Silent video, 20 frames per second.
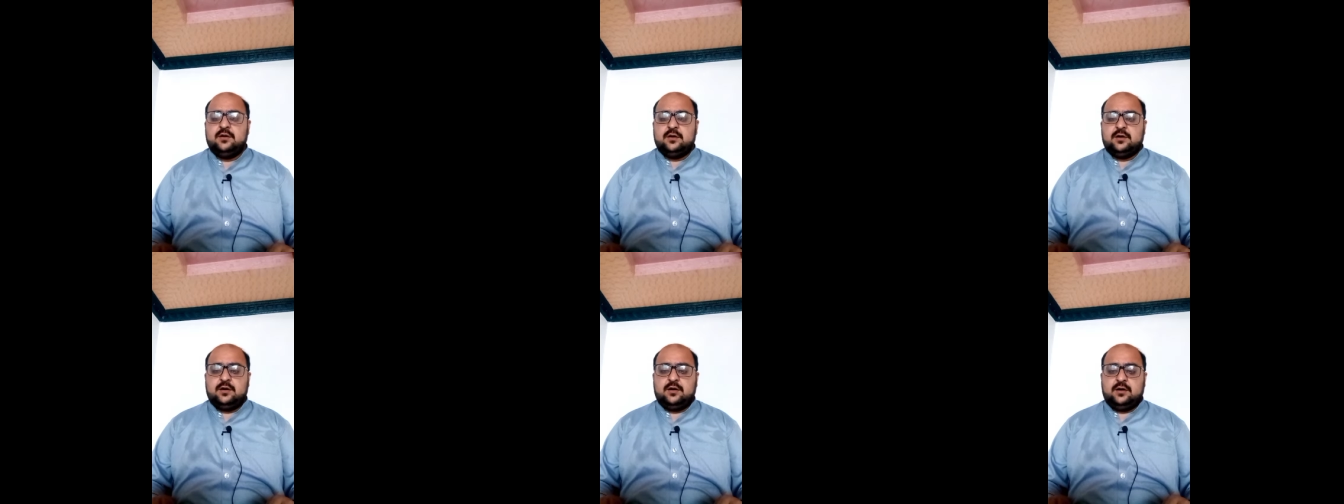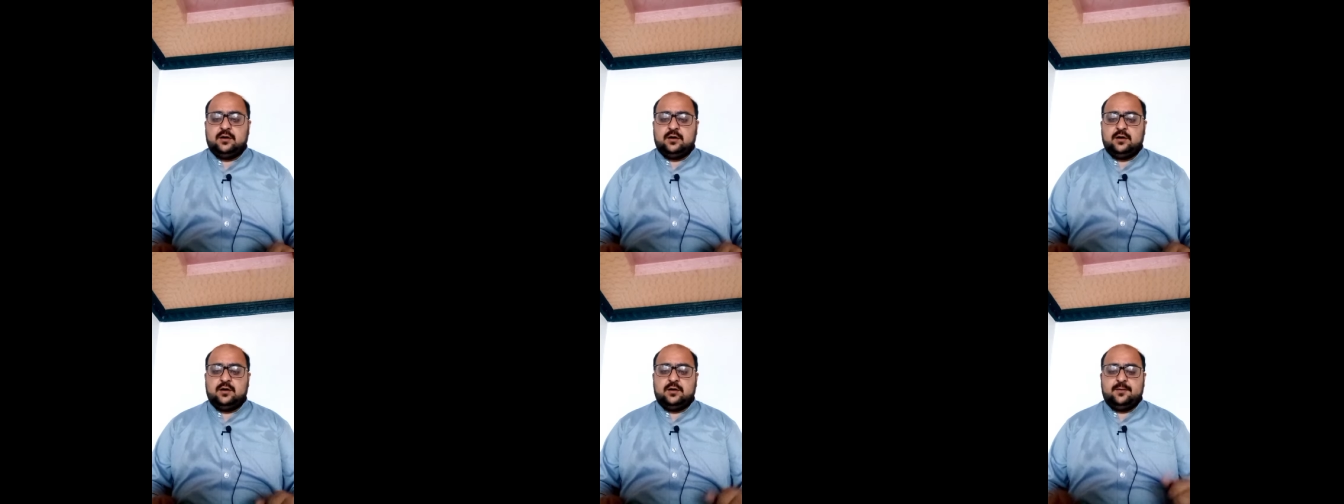
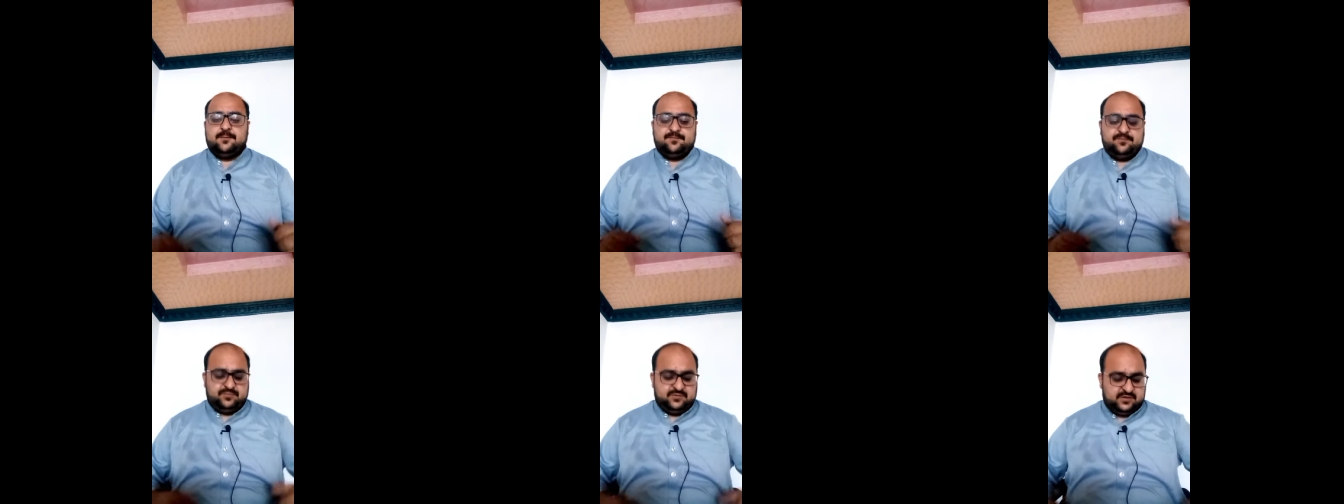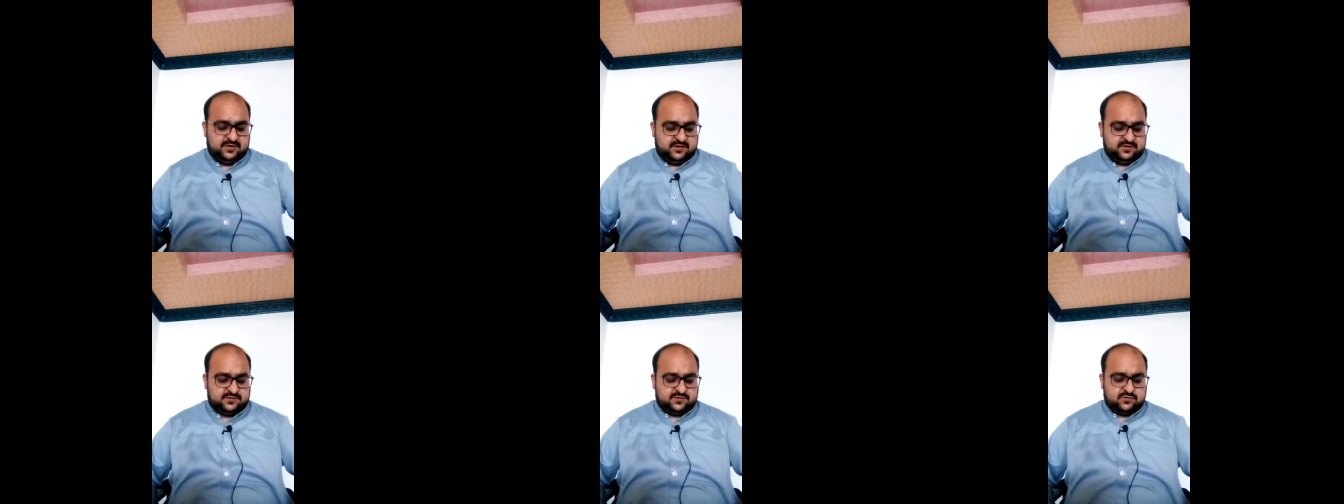um,
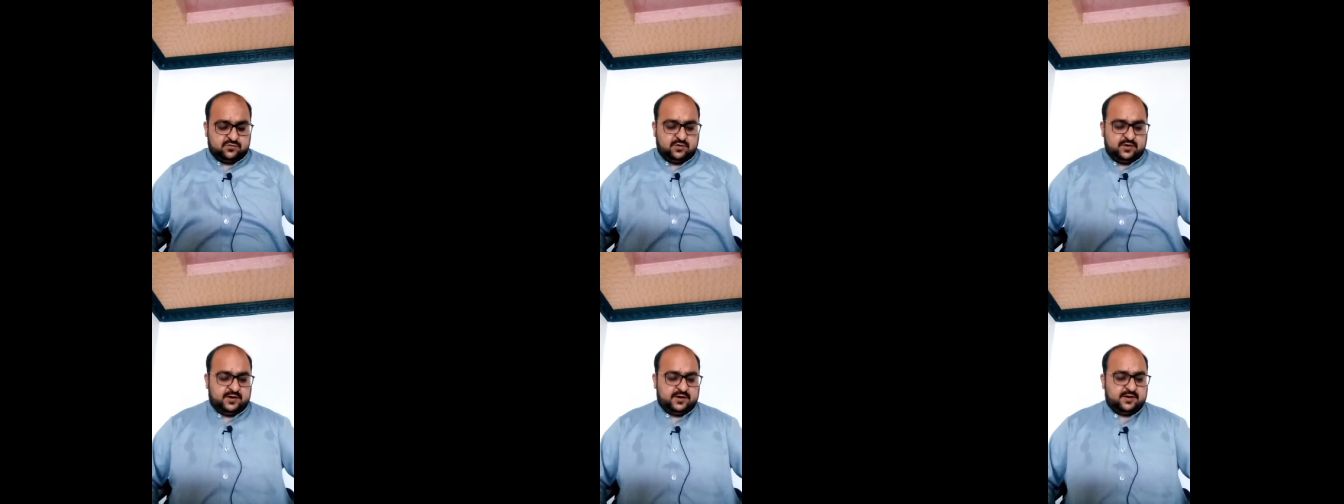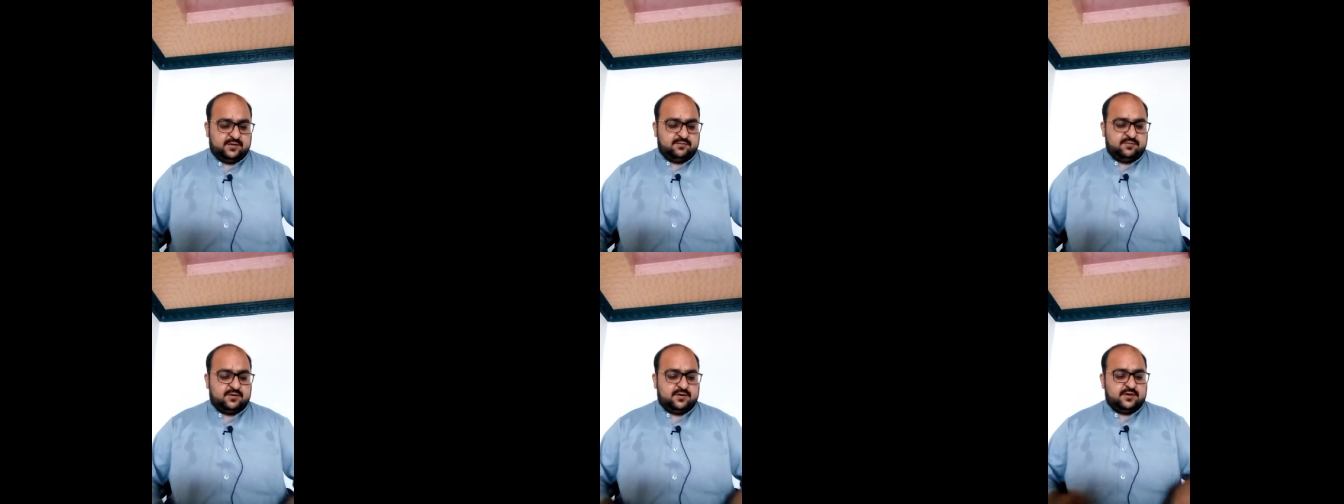there is going
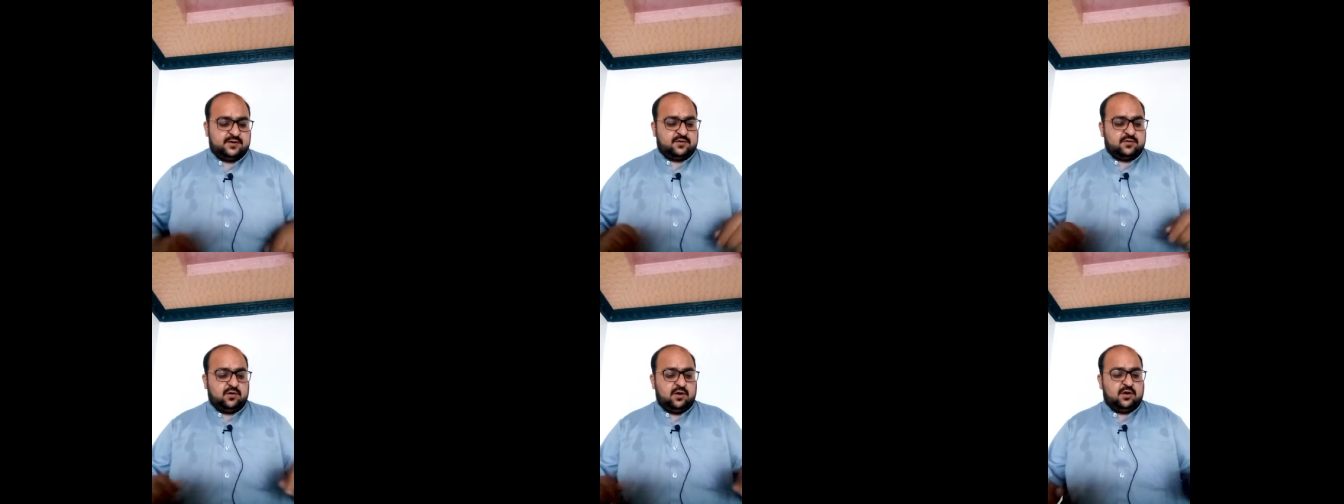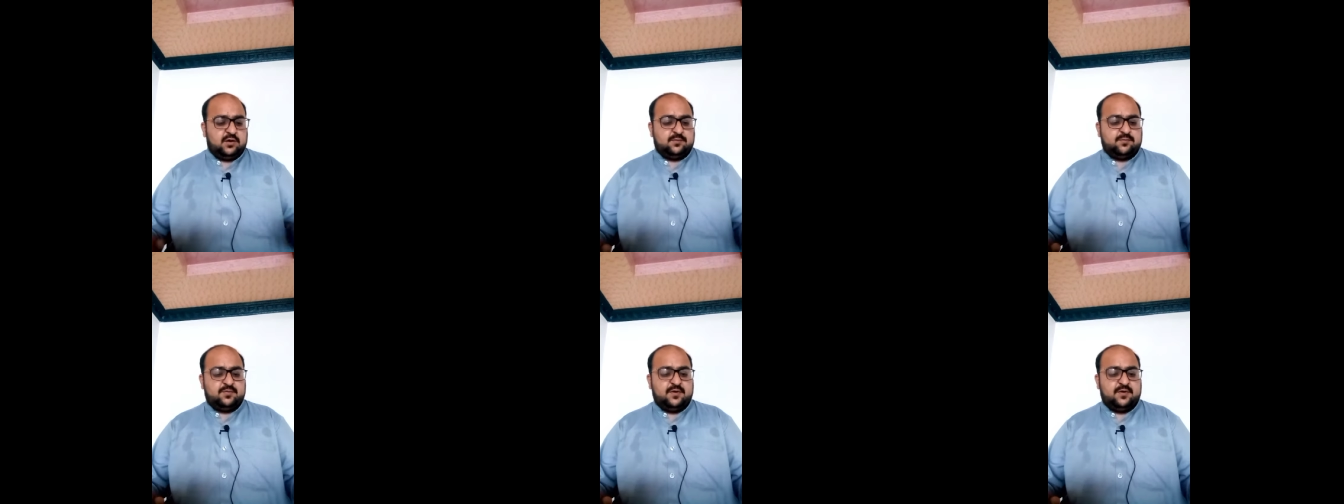a very wrong